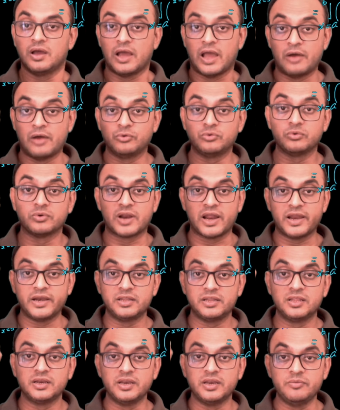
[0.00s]
I have to
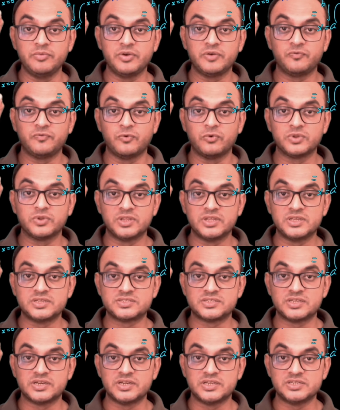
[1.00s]
write the limit for
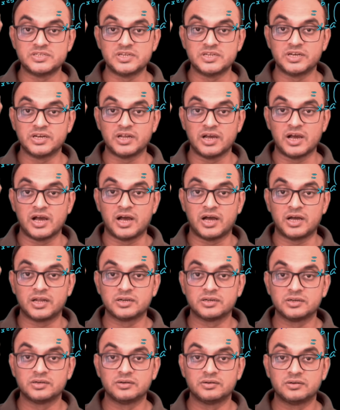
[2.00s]
this region
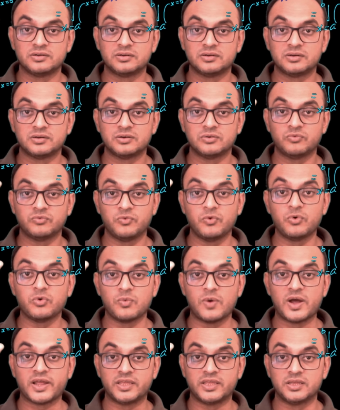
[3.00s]
R
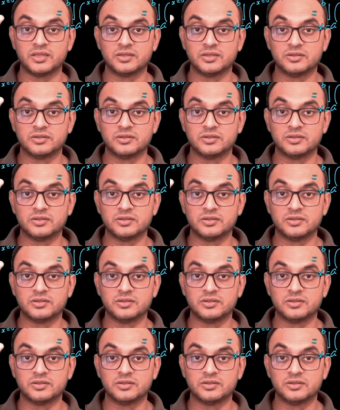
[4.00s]
for y.